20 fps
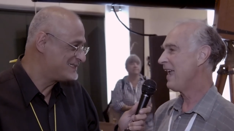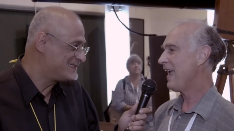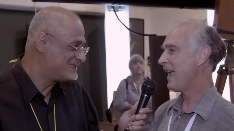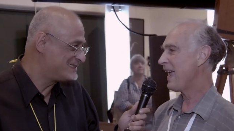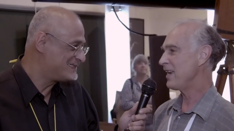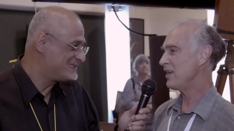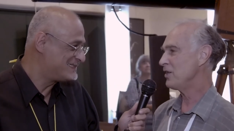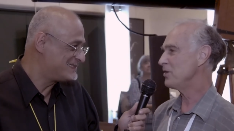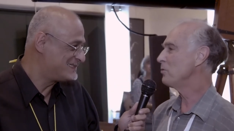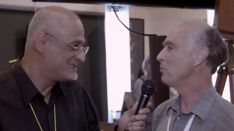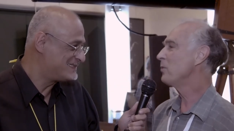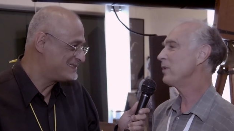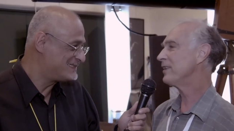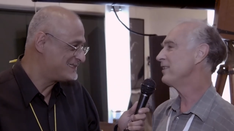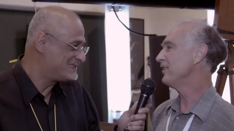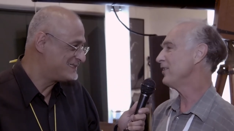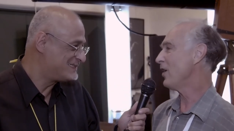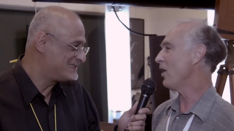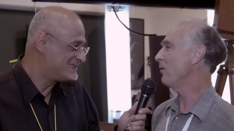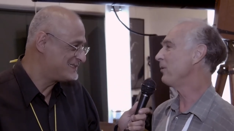Speaker 1: and you
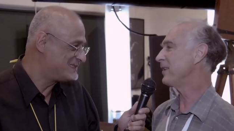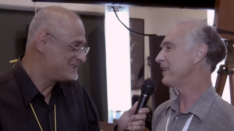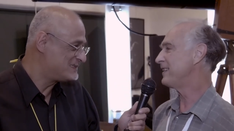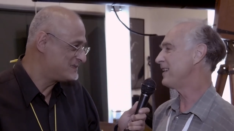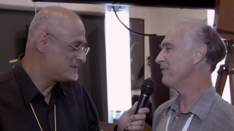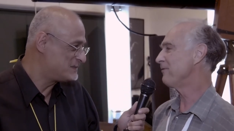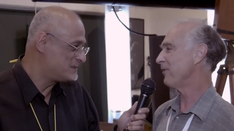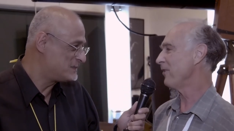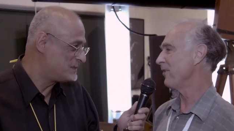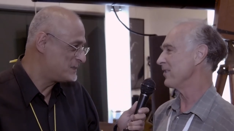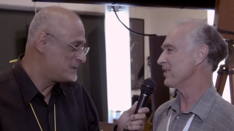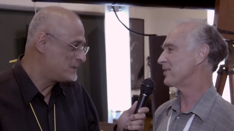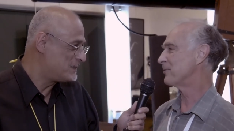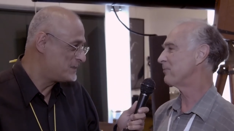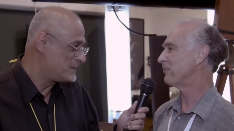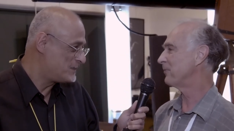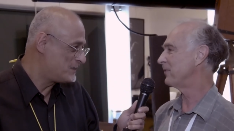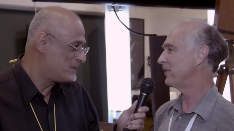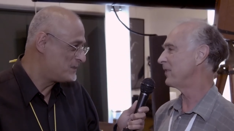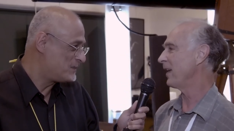wouldn't know the
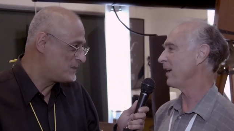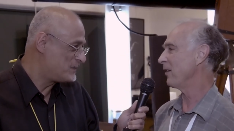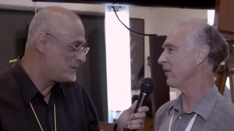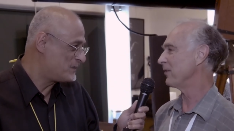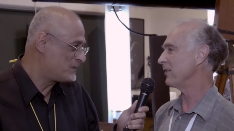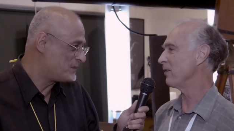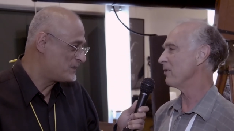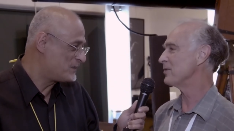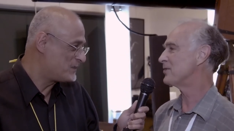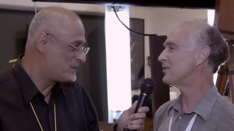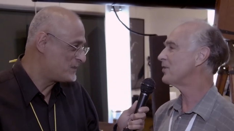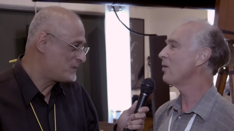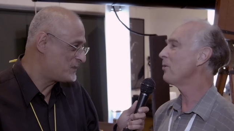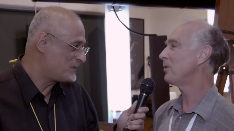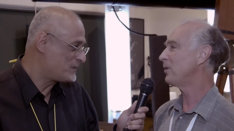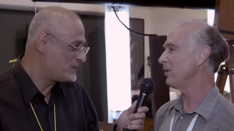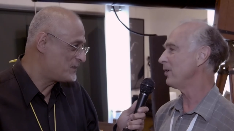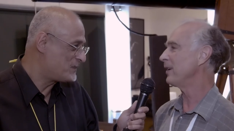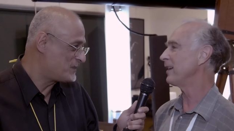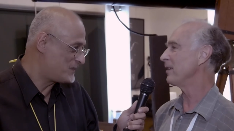difference. They're, they're so
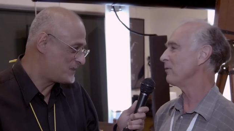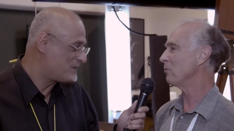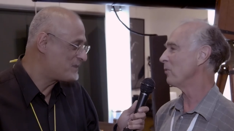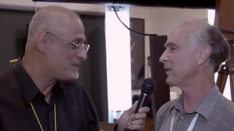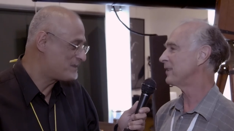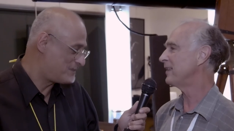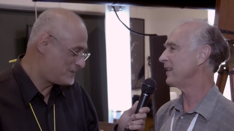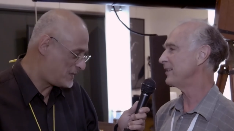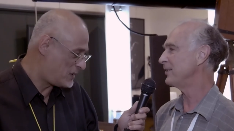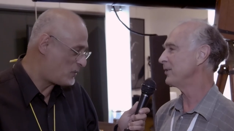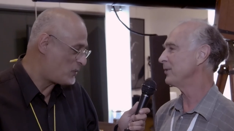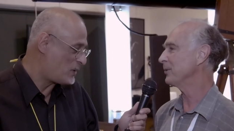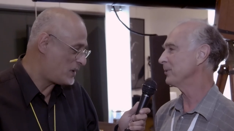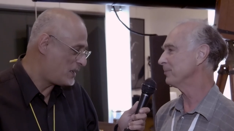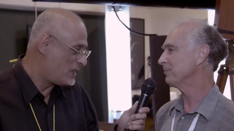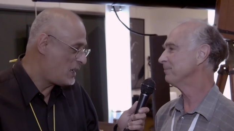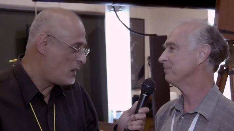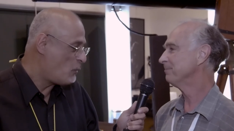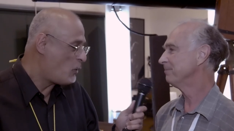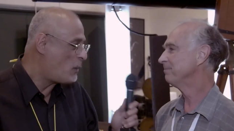good at what they
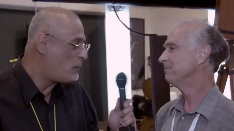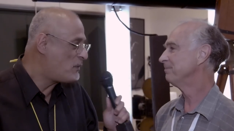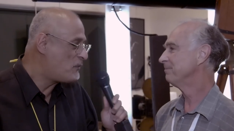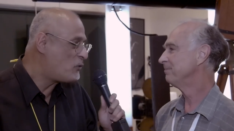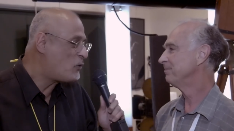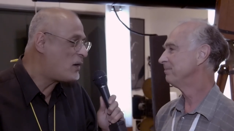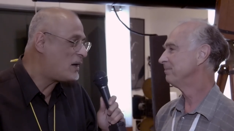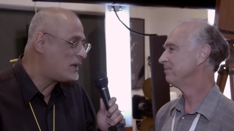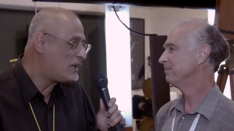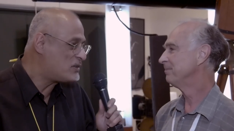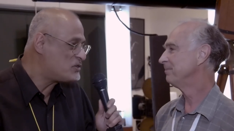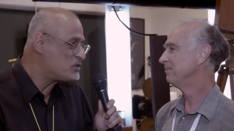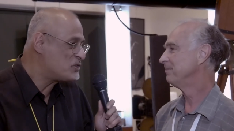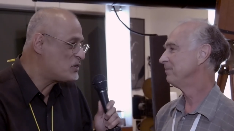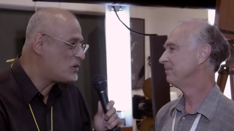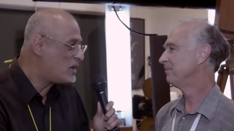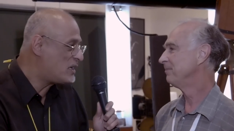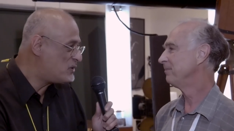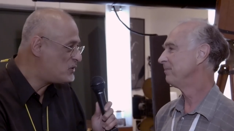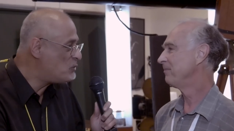do.
Speaker 2: Well, before I let you
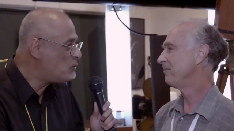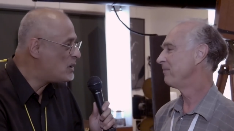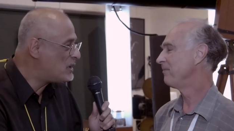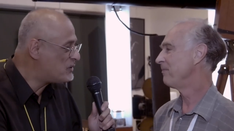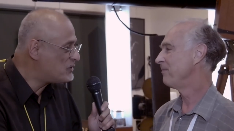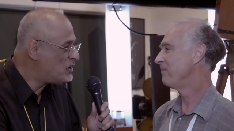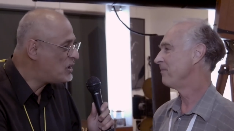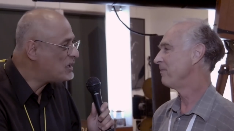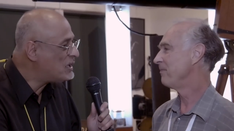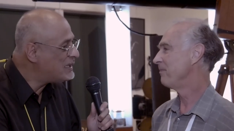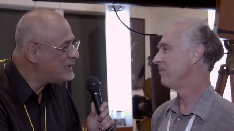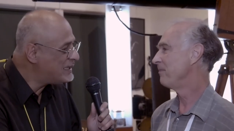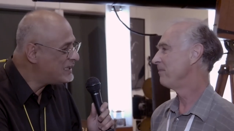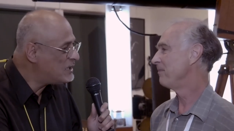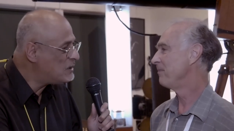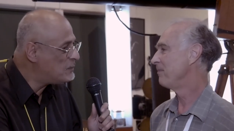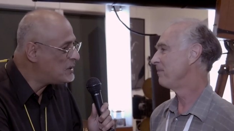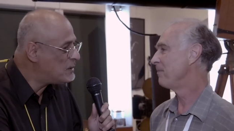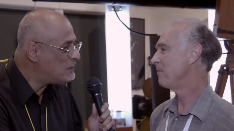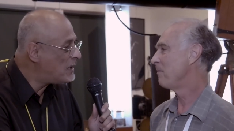go, I do want to talk a
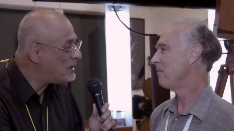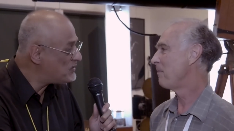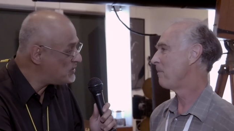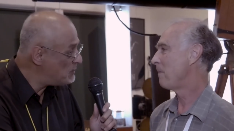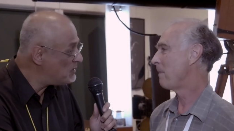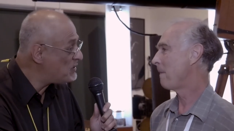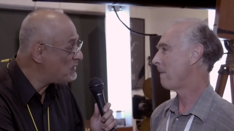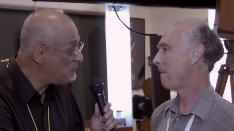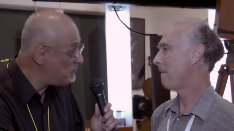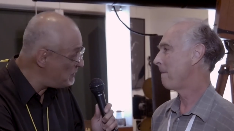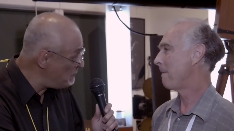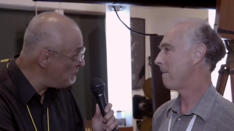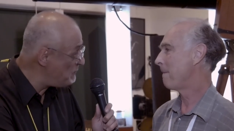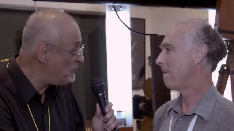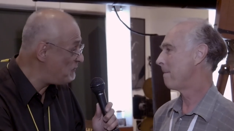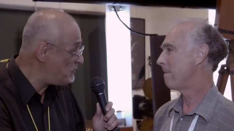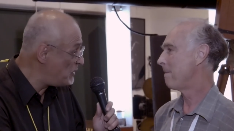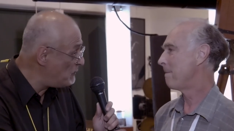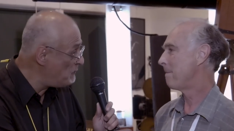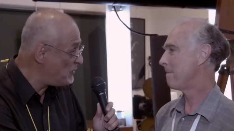little bit about some of the film,
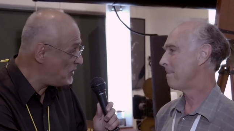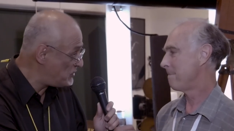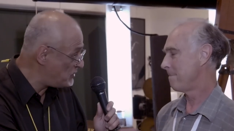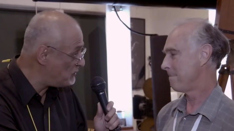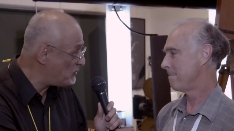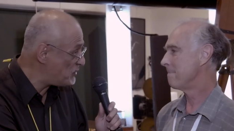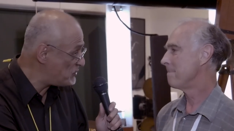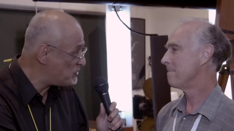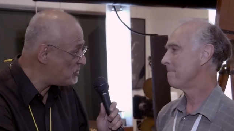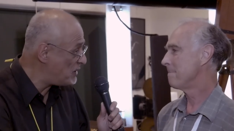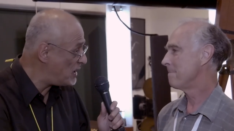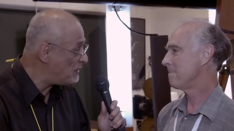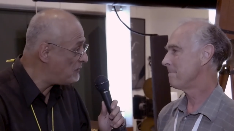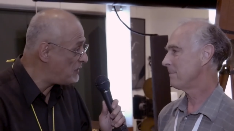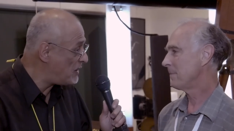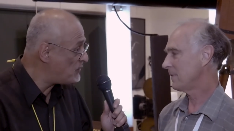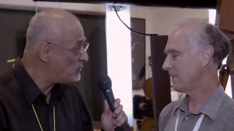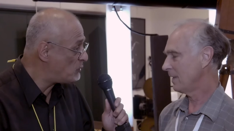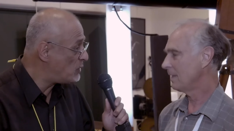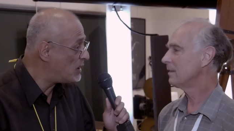film festivals you
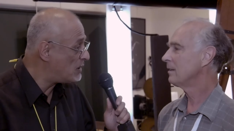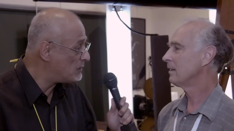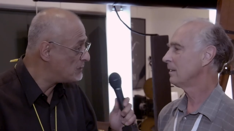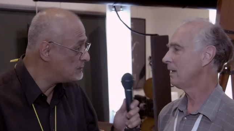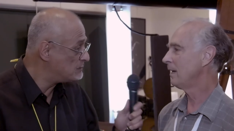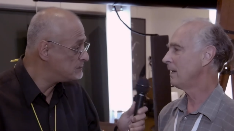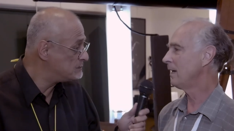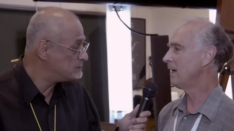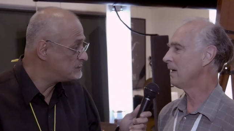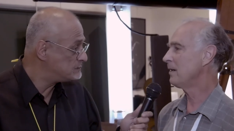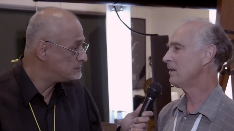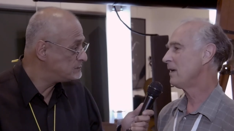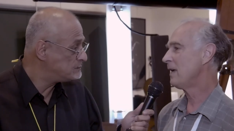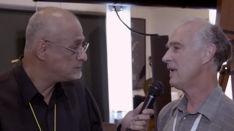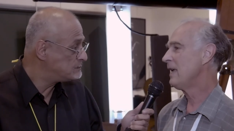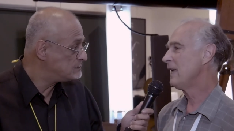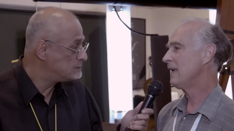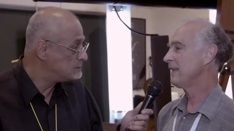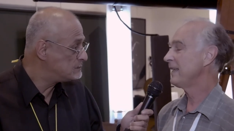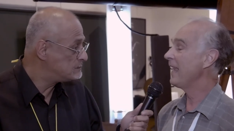have as well. Uh
Speaker 1: huh.
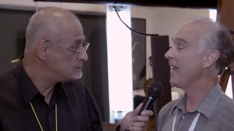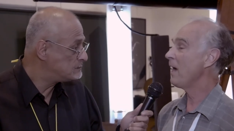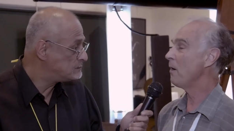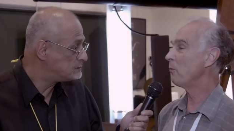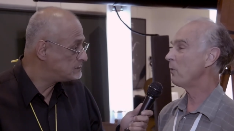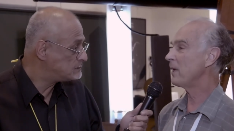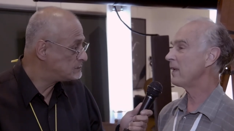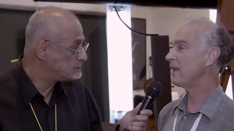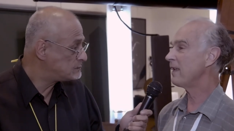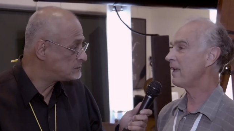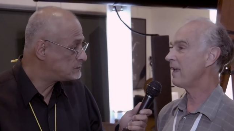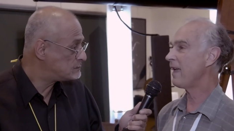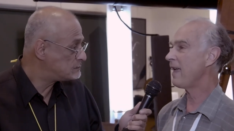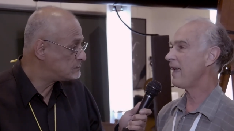Yeah, we uh,